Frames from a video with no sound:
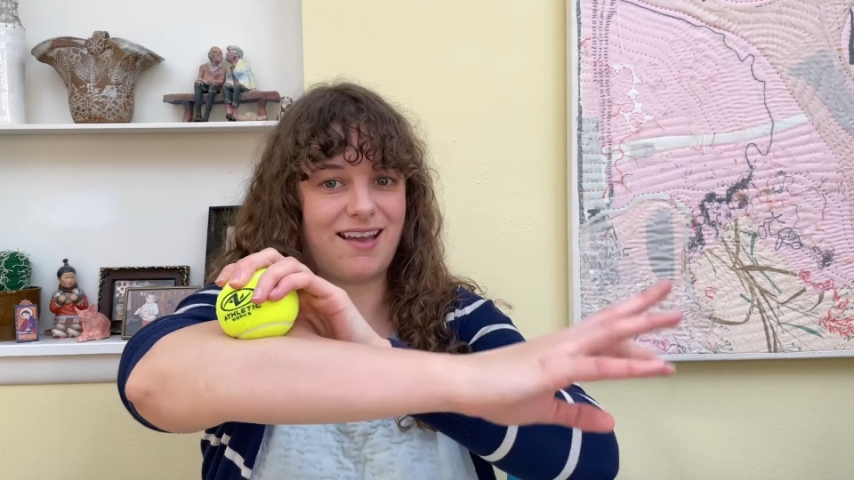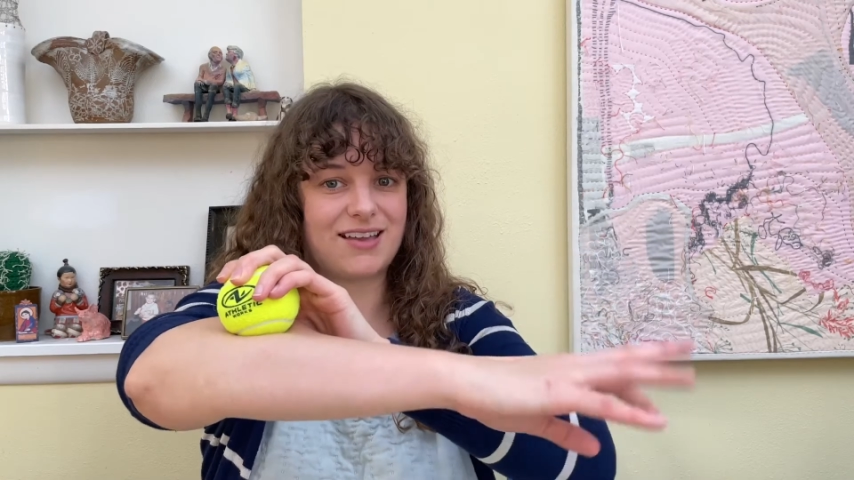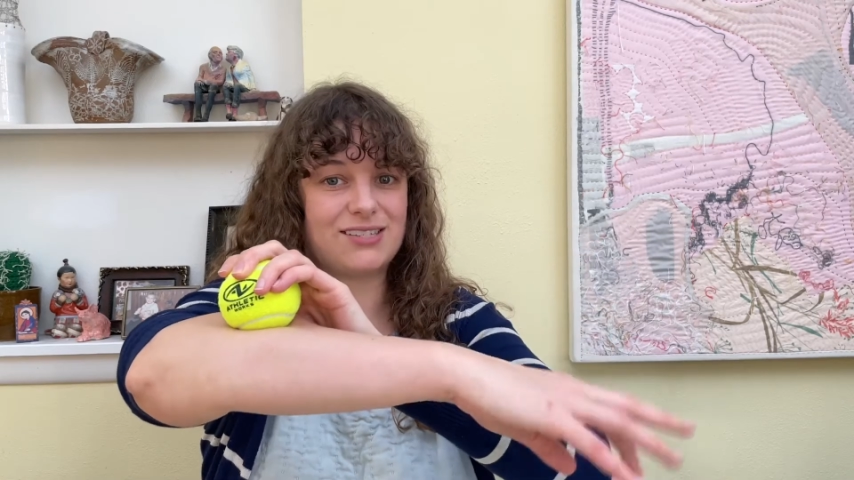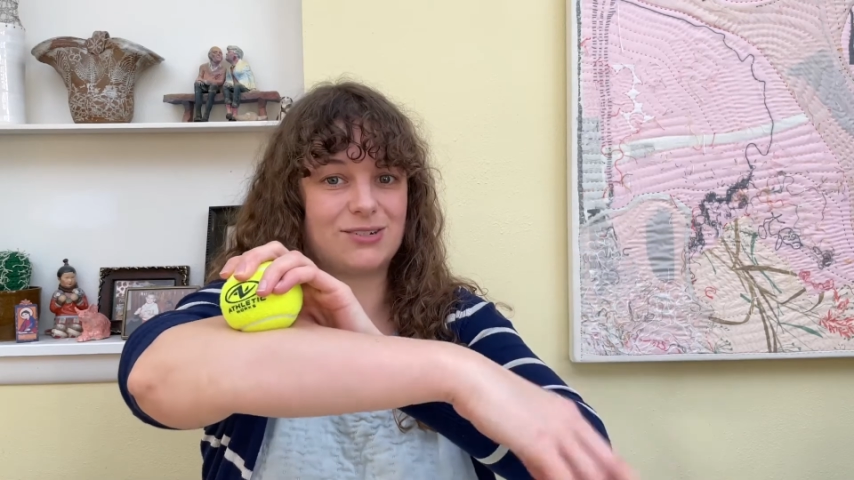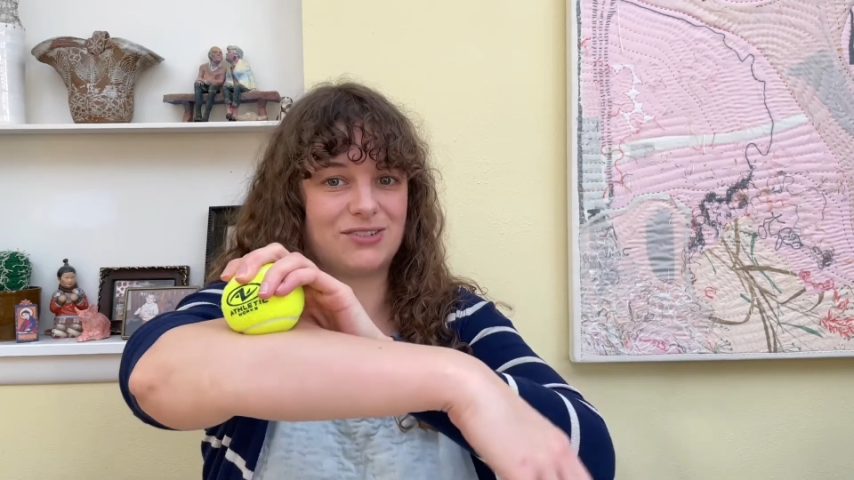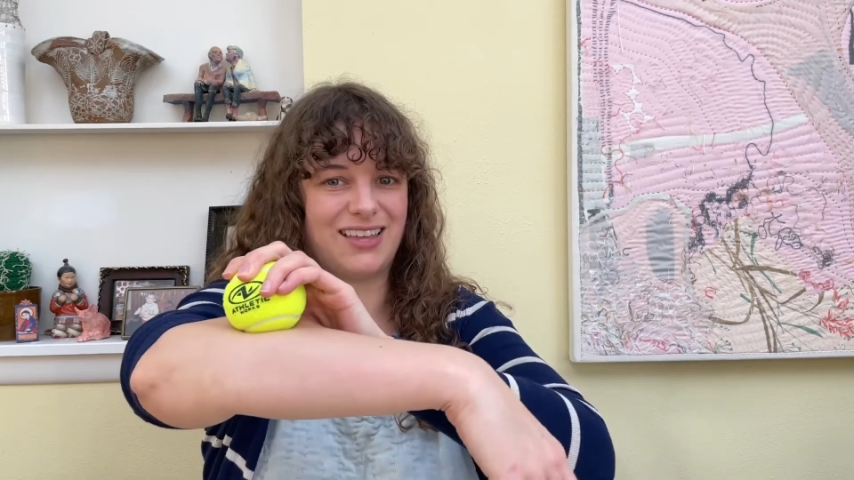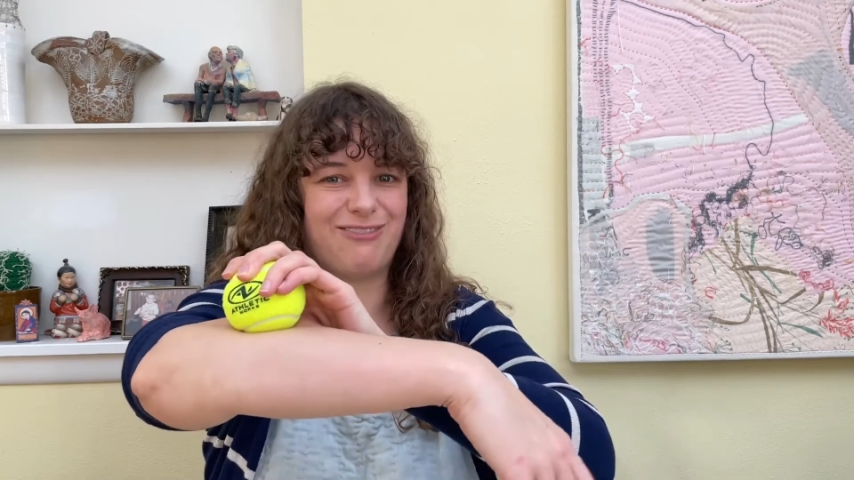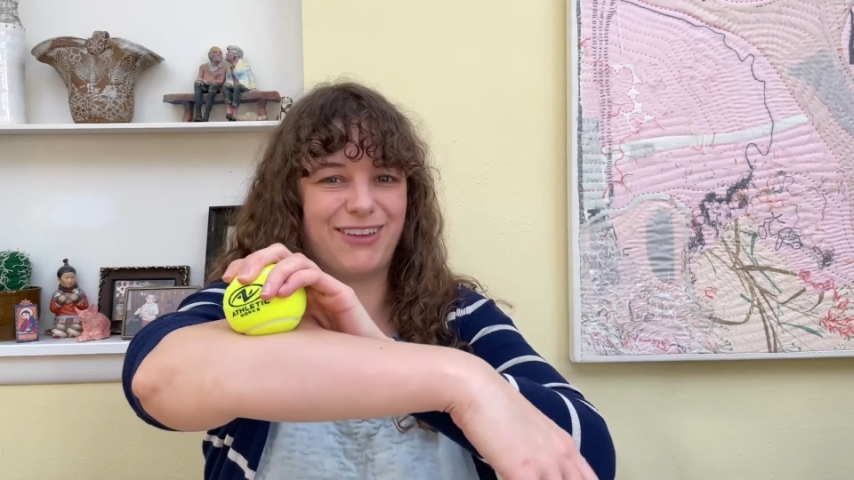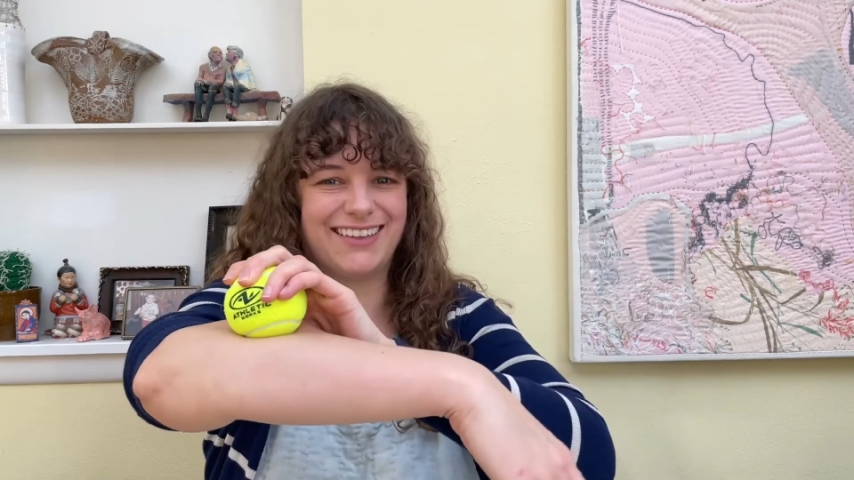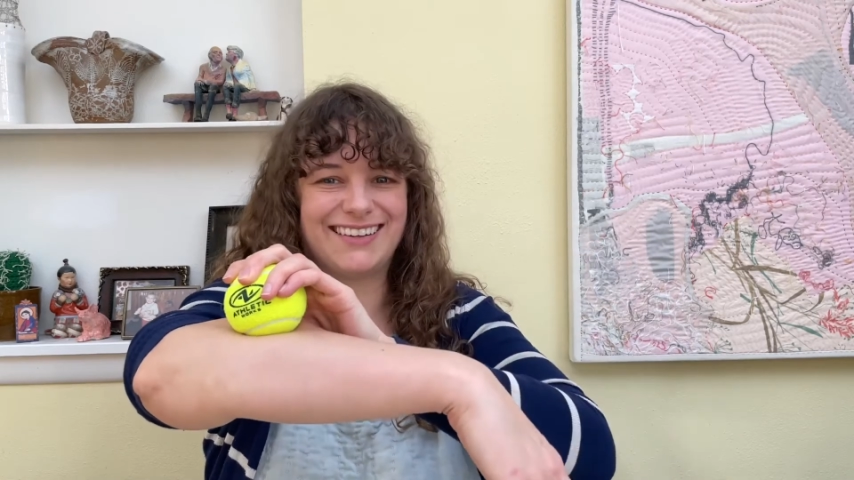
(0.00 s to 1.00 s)
I certainly
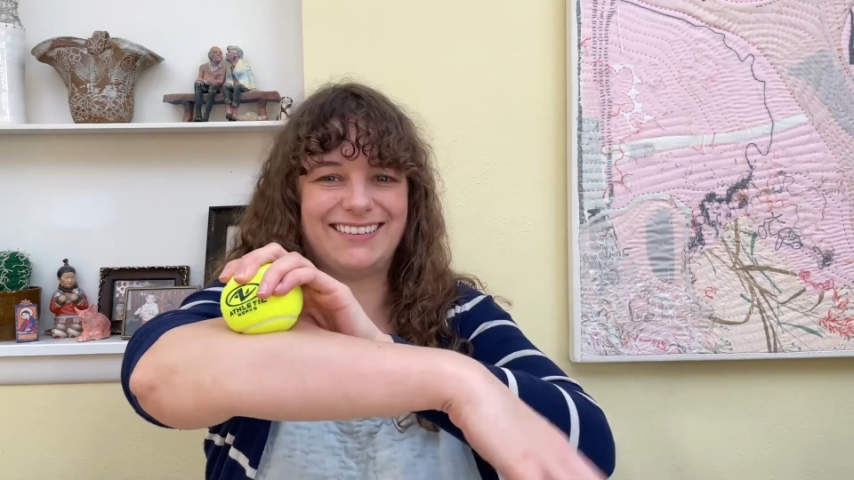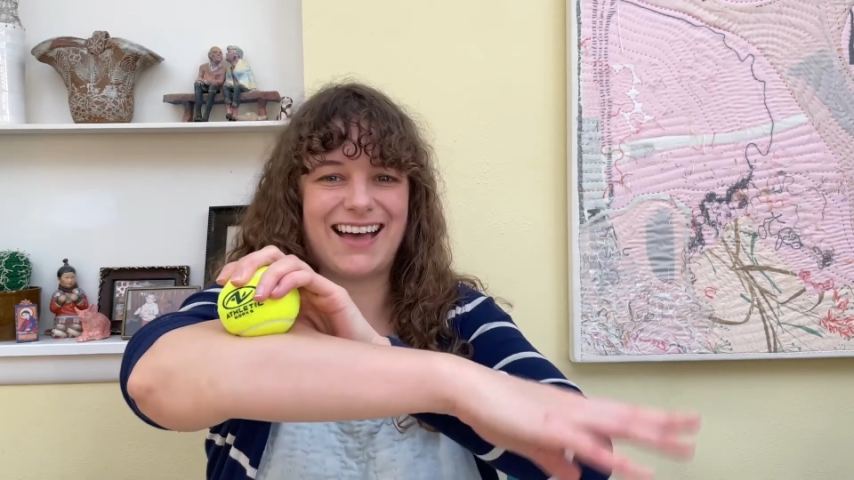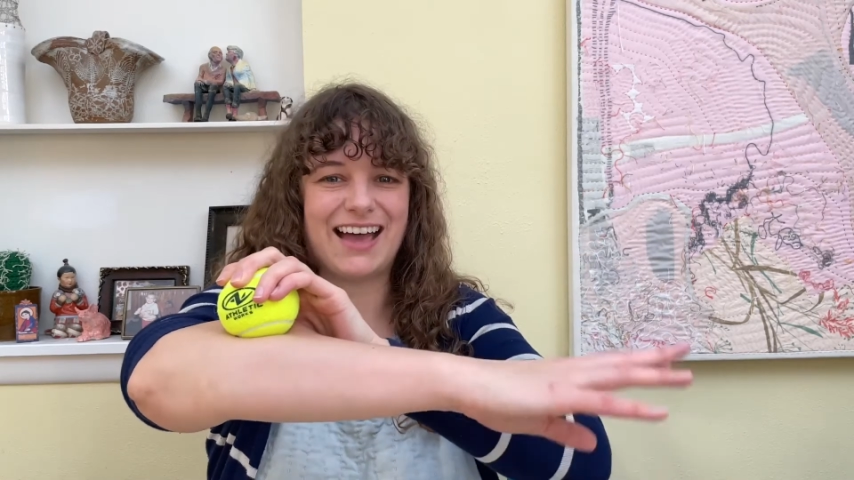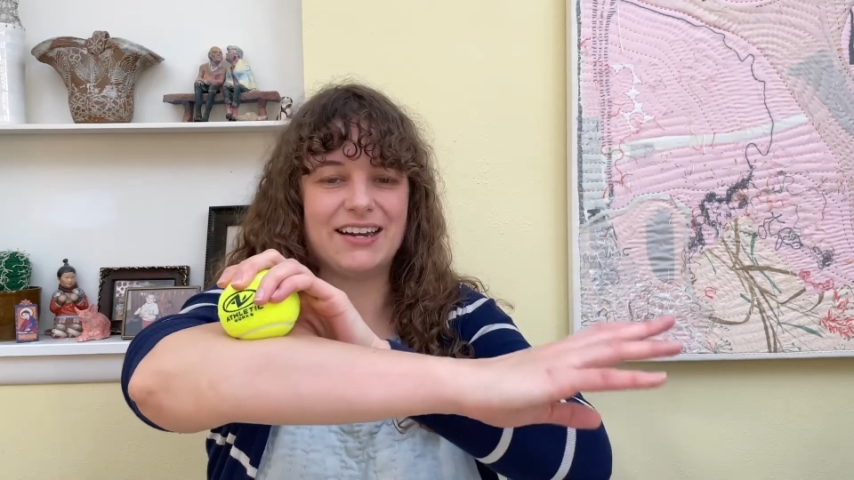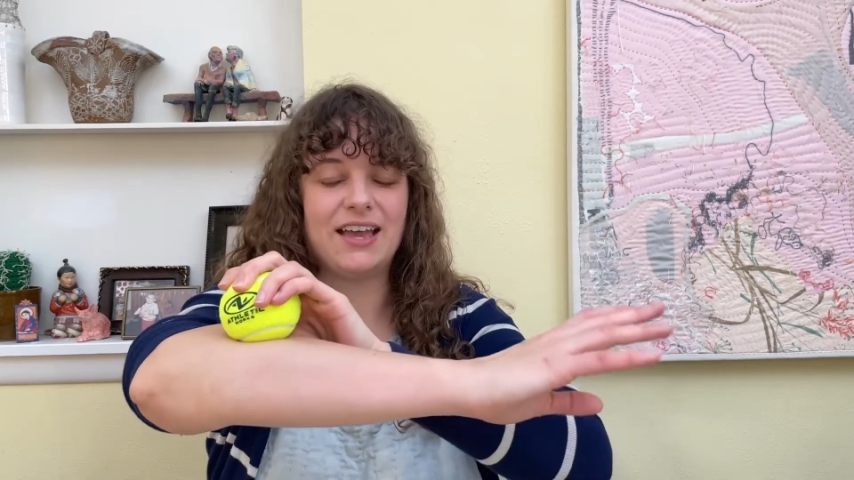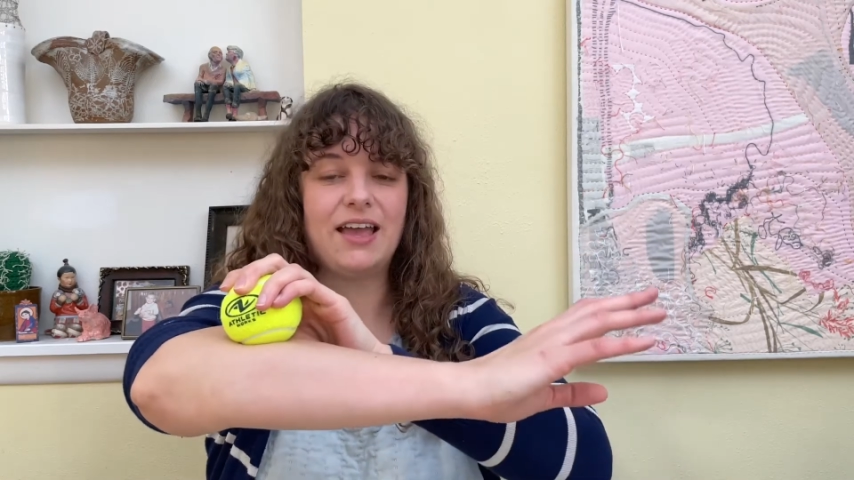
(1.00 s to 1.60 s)
feel it a lot.